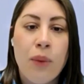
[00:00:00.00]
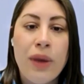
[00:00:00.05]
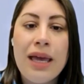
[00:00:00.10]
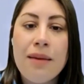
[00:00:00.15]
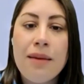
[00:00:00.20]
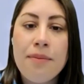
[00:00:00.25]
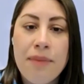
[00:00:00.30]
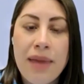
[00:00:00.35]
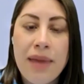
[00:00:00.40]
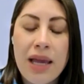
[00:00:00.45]
We
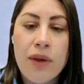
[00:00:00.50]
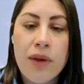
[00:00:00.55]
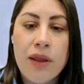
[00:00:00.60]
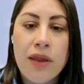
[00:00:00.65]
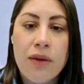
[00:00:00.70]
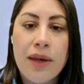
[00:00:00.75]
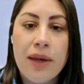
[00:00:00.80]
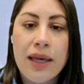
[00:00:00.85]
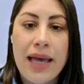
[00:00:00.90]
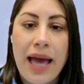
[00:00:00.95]
can meet
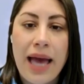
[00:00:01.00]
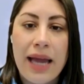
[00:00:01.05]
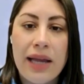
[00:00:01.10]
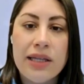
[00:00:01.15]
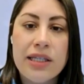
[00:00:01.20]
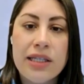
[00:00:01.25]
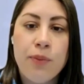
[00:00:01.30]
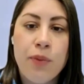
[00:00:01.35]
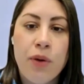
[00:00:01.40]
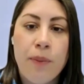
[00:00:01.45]
with you
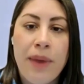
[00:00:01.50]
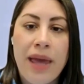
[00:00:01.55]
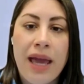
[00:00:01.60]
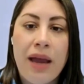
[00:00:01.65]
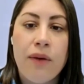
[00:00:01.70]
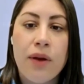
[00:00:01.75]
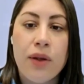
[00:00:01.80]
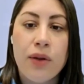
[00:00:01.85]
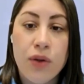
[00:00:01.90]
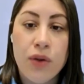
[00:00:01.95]
again to
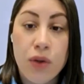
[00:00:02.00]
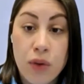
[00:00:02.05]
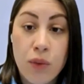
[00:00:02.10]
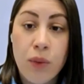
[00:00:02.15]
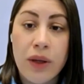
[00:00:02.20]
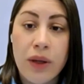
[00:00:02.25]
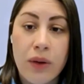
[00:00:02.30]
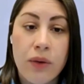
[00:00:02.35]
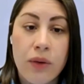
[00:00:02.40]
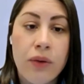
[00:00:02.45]
prepare a new
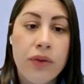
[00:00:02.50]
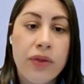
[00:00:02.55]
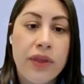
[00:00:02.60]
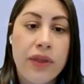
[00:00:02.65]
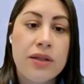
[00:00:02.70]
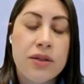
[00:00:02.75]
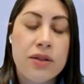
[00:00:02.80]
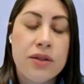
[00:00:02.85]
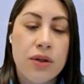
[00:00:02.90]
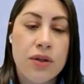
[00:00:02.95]
will
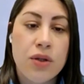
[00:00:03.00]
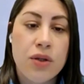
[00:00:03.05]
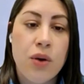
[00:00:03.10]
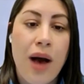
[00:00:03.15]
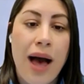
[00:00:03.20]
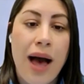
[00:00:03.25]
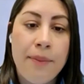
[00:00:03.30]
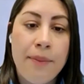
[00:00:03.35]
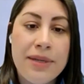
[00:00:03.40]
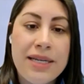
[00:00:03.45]
that suits
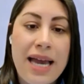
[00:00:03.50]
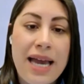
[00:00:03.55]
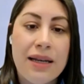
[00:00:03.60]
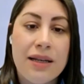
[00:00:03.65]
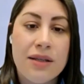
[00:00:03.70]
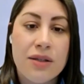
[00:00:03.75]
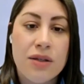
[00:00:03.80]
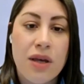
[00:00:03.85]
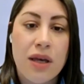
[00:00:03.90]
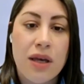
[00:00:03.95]
your
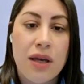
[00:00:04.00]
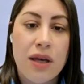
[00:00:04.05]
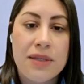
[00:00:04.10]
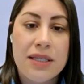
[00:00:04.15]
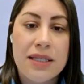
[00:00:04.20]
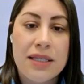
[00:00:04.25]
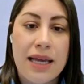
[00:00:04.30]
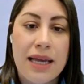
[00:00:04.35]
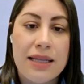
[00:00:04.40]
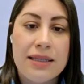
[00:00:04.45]
updated
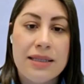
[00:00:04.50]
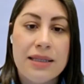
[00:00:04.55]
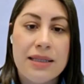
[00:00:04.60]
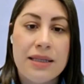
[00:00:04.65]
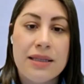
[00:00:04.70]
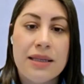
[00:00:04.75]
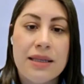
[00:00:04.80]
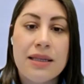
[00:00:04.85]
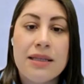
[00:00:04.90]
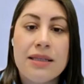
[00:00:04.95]

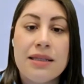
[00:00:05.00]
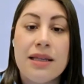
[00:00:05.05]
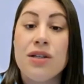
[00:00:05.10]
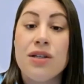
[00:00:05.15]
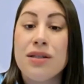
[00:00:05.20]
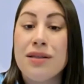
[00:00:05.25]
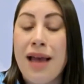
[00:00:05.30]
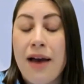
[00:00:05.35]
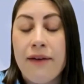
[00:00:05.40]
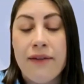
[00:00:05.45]
circumstances,
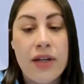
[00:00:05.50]
such as